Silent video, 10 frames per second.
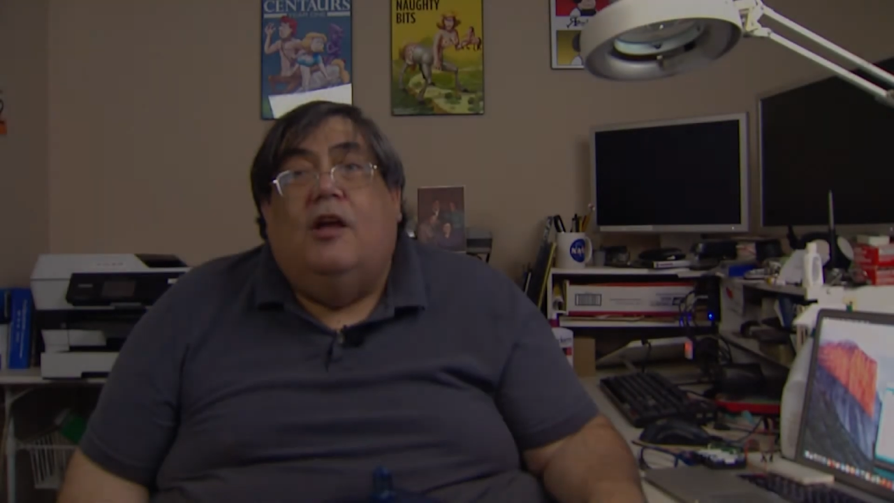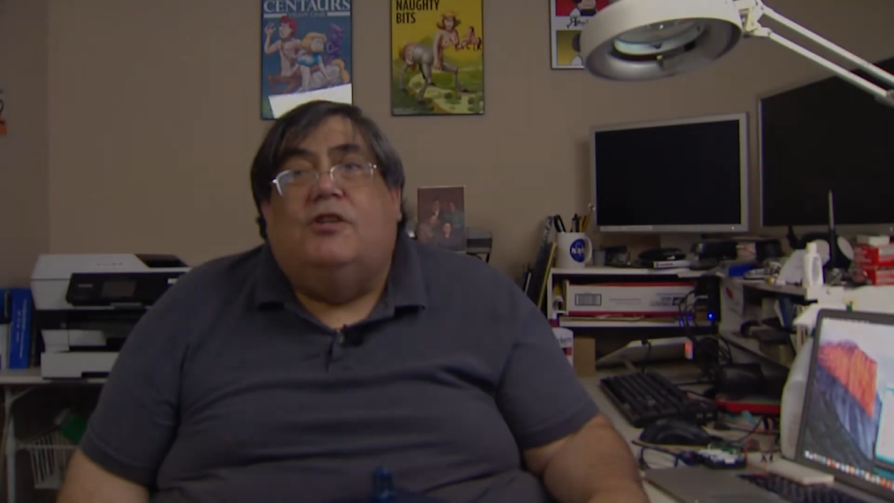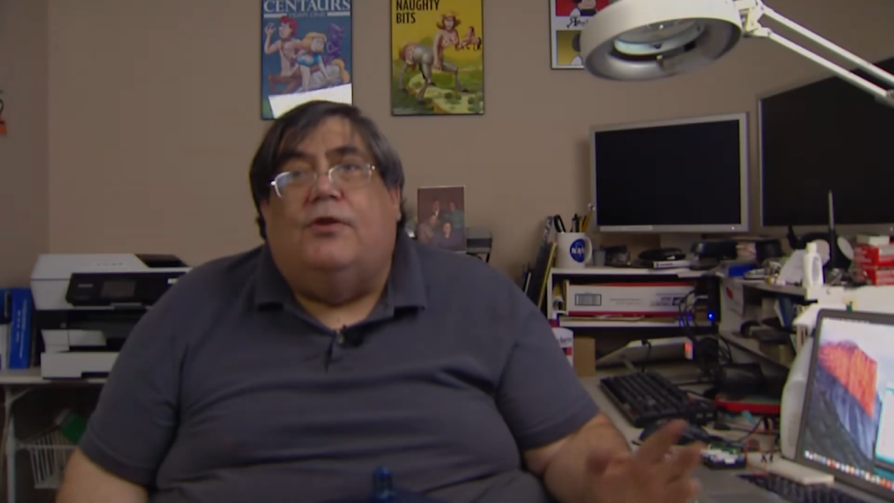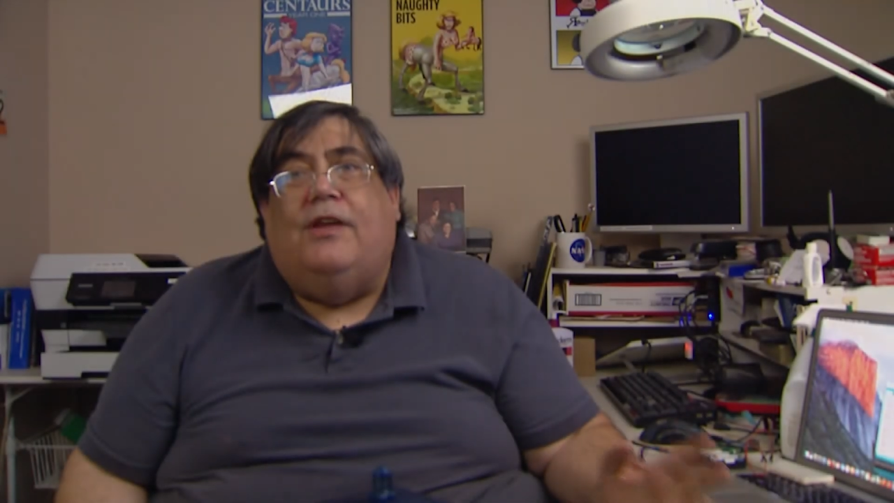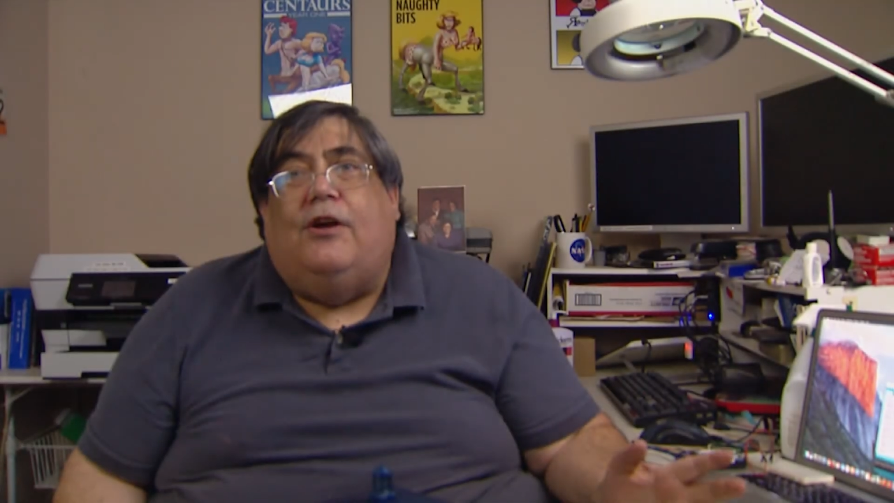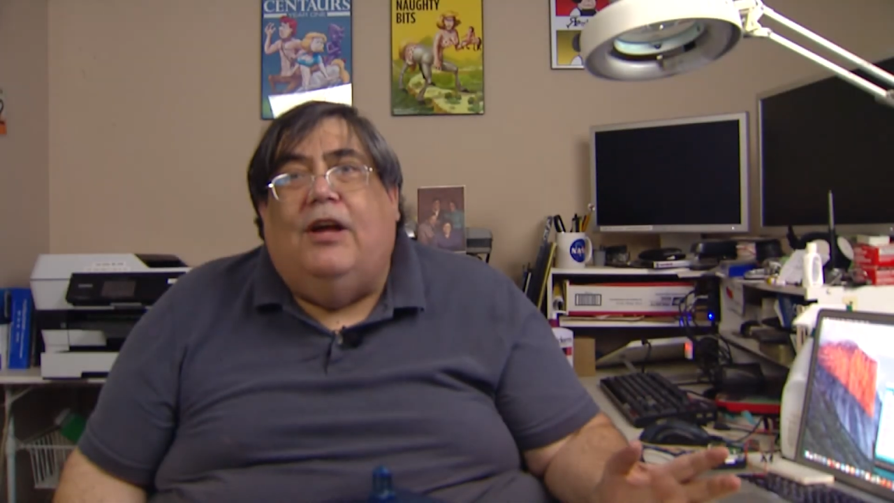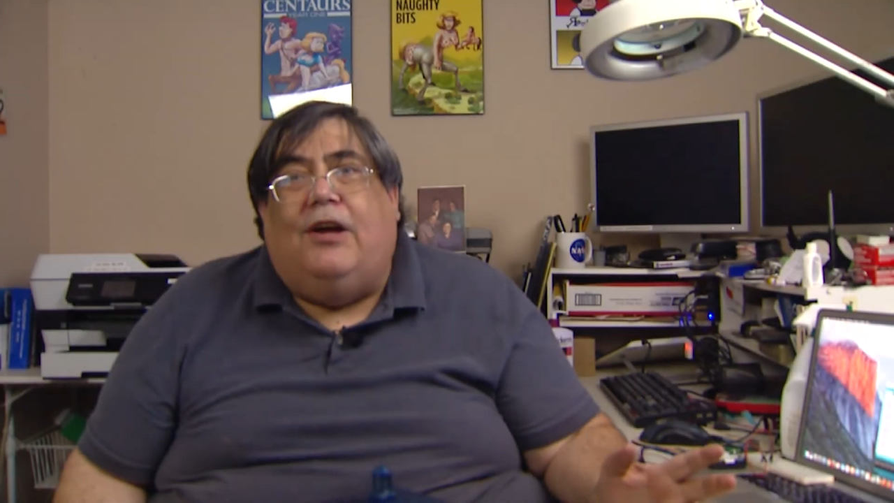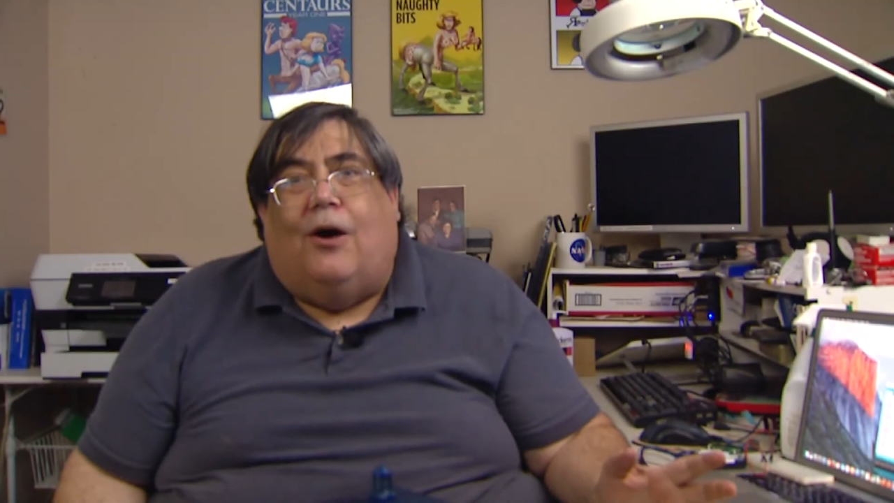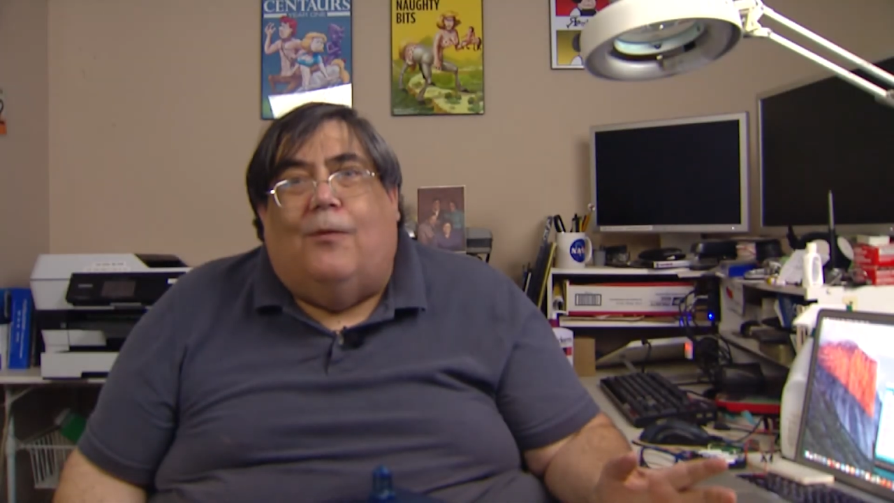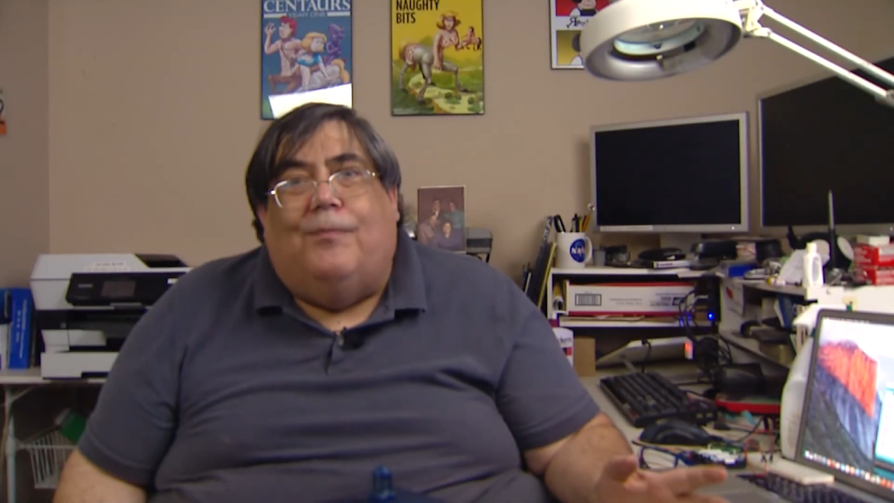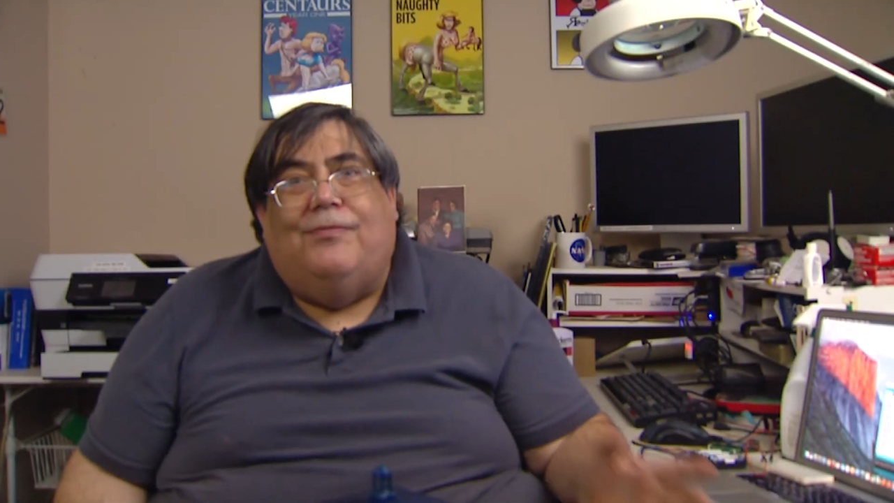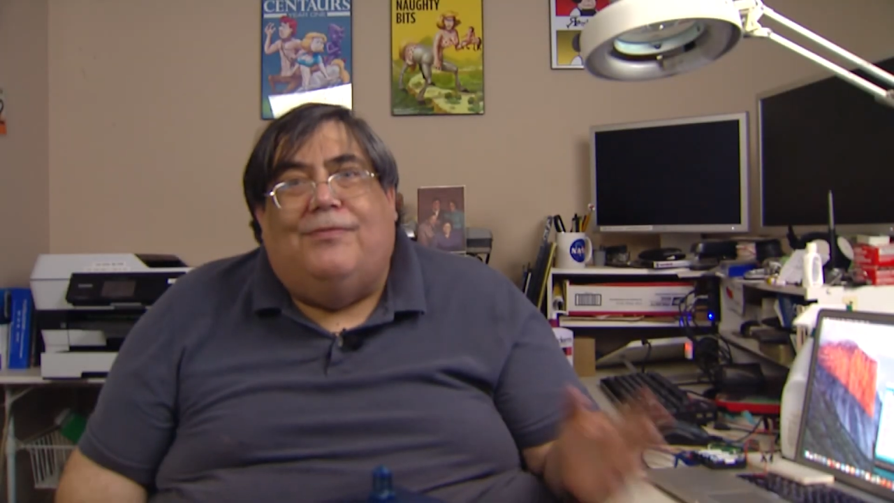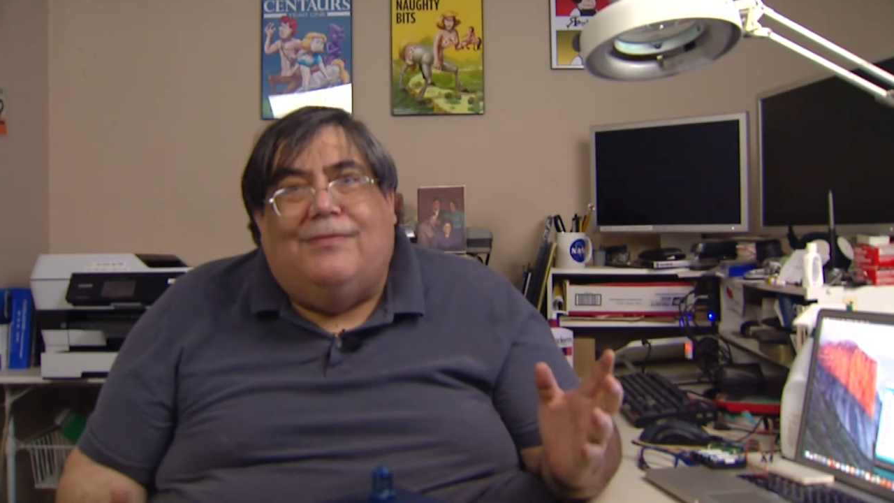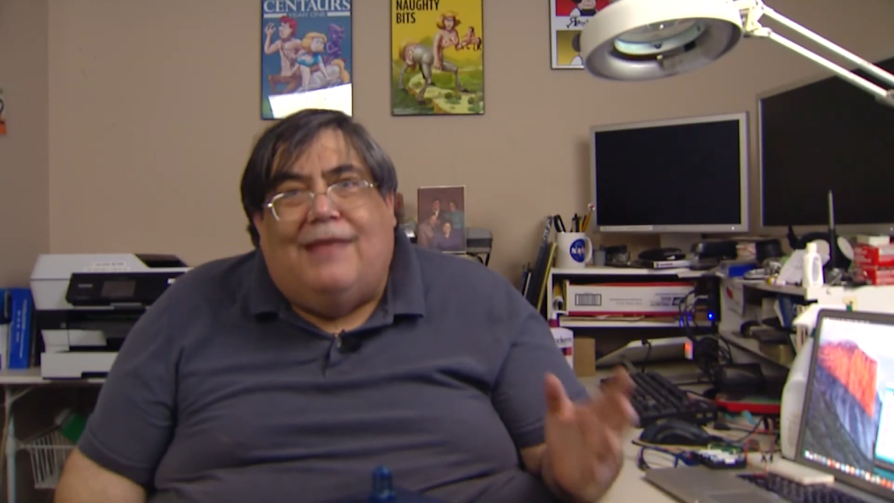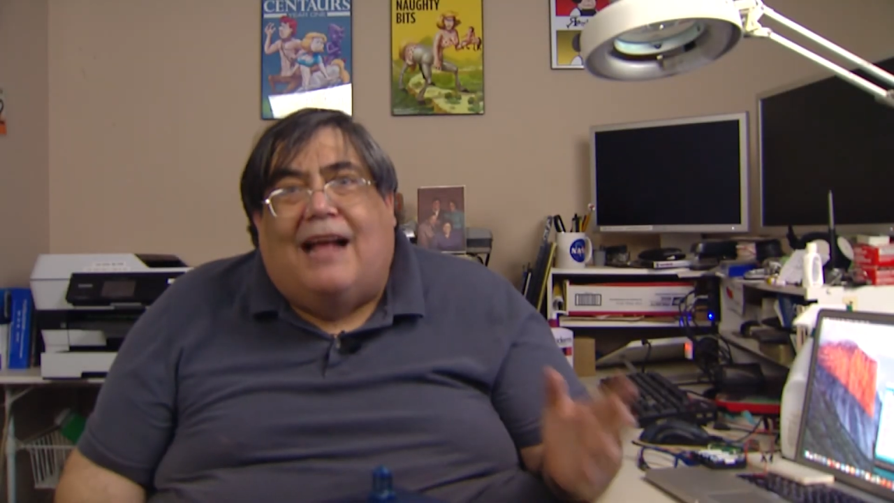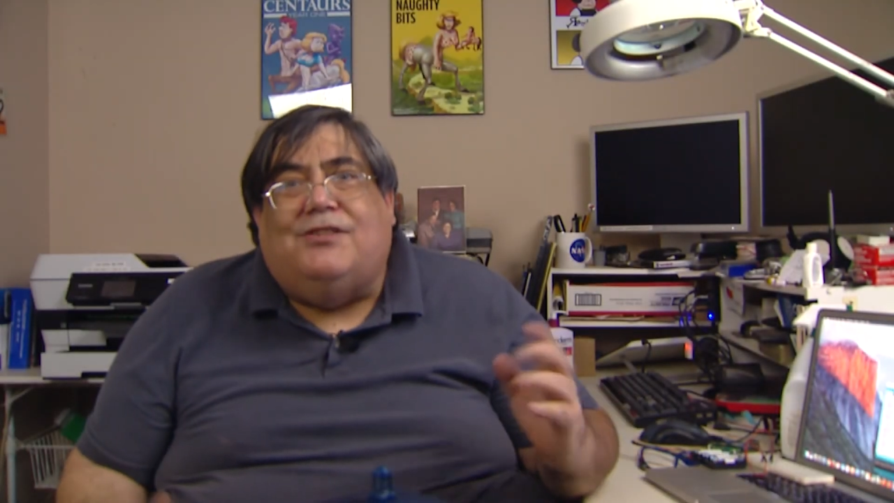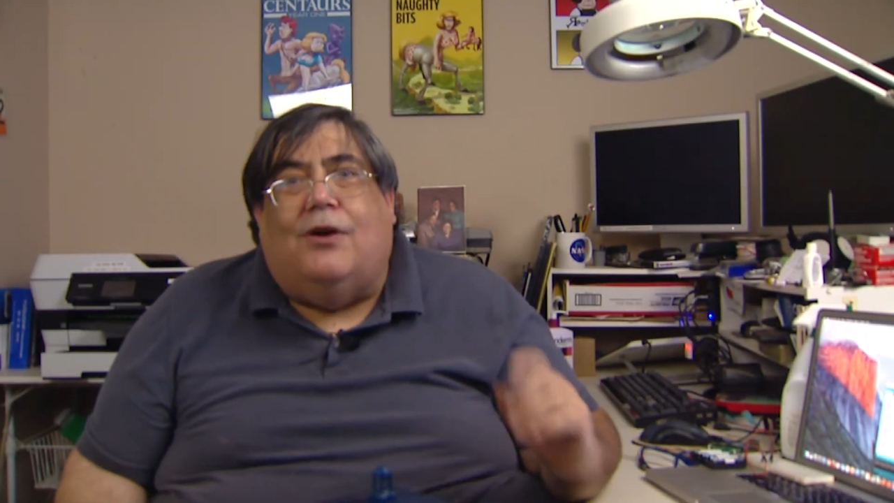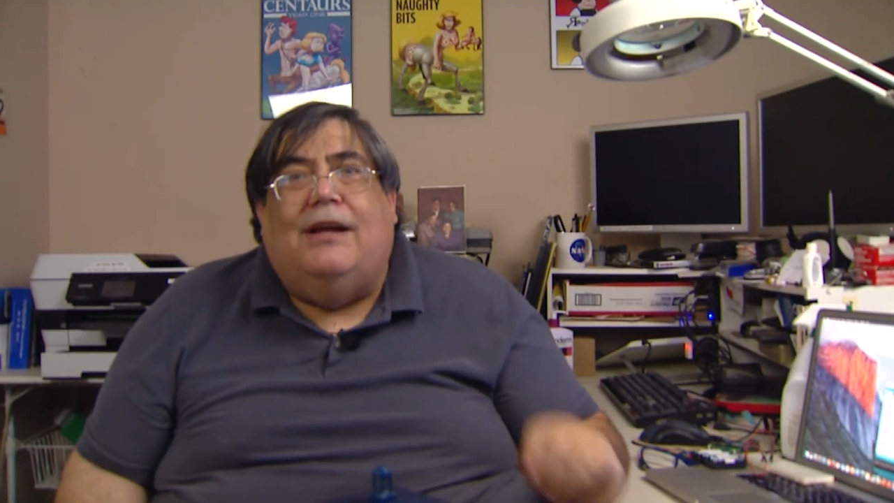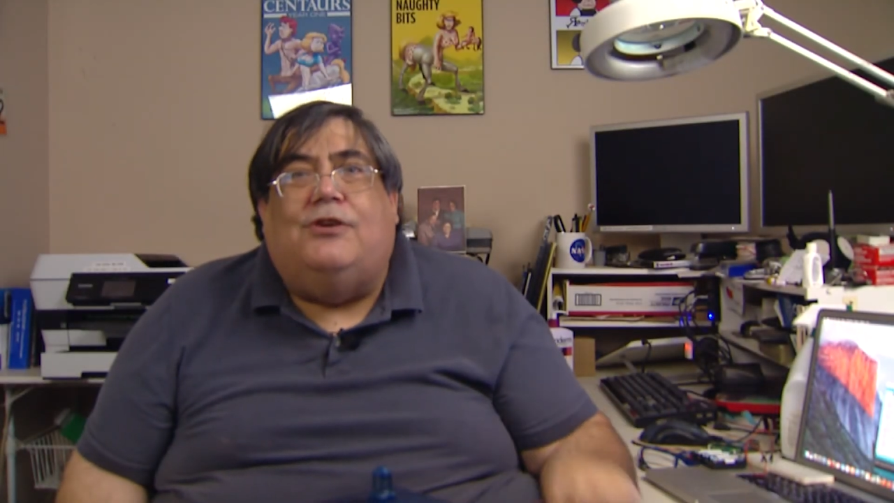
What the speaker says: So there you go. That's our